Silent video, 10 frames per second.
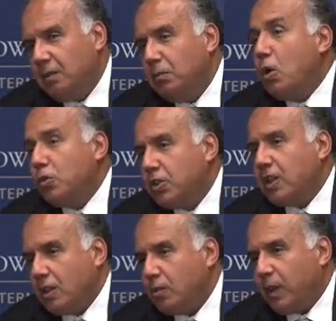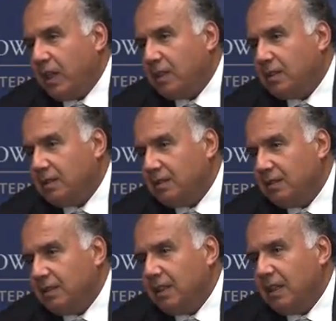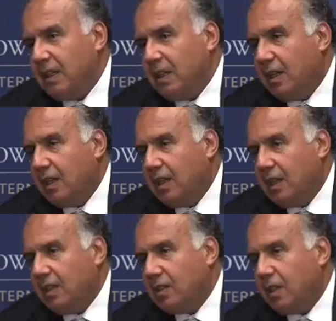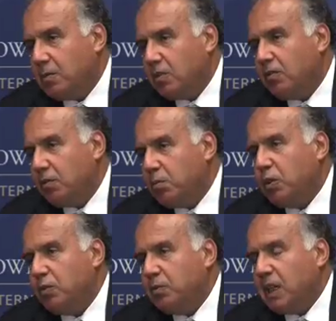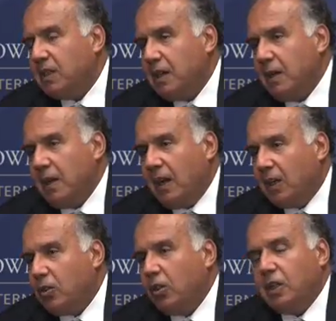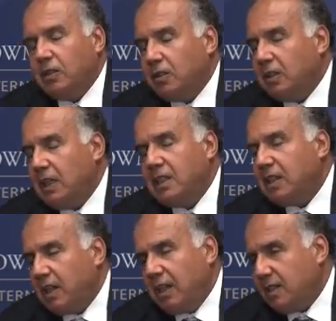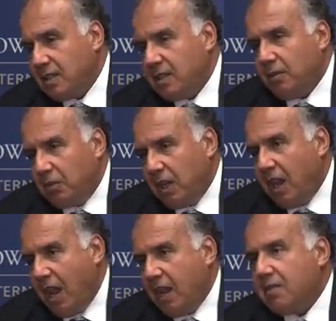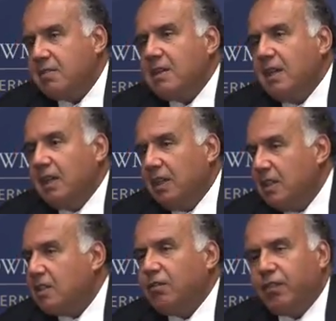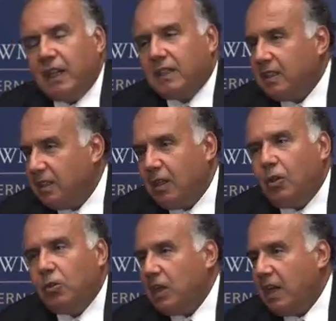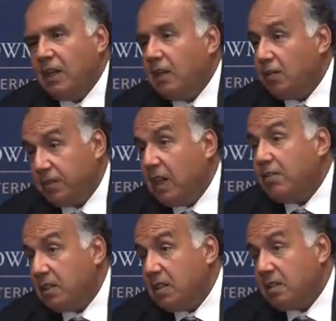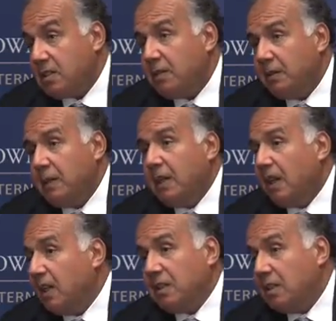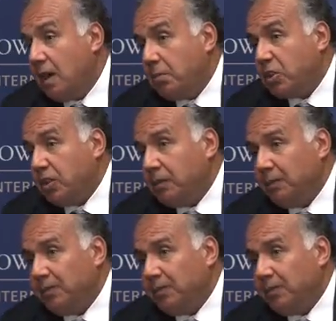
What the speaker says: most suspect in terms of improvement, according to the indicators that we have, is in fact the whole area of governance and corruption.